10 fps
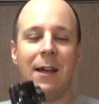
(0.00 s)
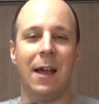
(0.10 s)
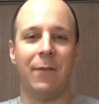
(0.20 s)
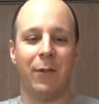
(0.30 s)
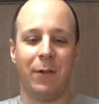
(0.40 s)

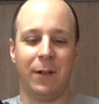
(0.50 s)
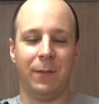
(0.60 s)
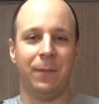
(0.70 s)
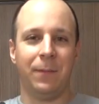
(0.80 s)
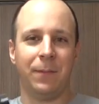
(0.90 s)

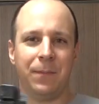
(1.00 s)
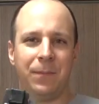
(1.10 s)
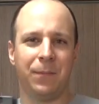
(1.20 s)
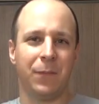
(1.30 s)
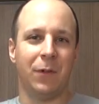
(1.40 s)
Everyone,
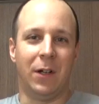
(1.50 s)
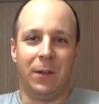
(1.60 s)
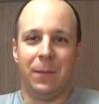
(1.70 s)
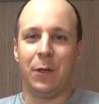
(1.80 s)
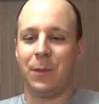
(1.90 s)

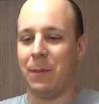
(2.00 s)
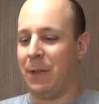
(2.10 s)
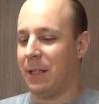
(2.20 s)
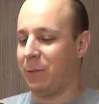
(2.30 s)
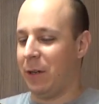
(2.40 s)
well, most people
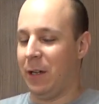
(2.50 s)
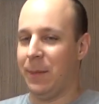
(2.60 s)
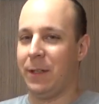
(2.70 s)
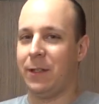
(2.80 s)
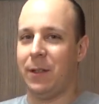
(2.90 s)
like to wear
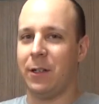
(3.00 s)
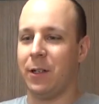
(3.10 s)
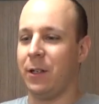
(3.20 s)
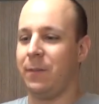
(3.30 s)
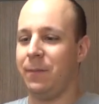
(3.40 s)
helmets. They're
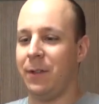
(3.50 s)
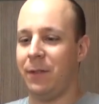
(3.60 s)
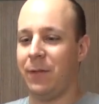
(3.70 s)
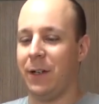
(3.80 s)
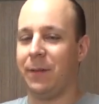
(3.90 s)
good, they're
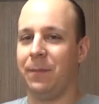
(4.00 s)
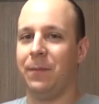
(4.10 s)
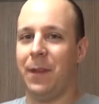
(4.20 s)
fun.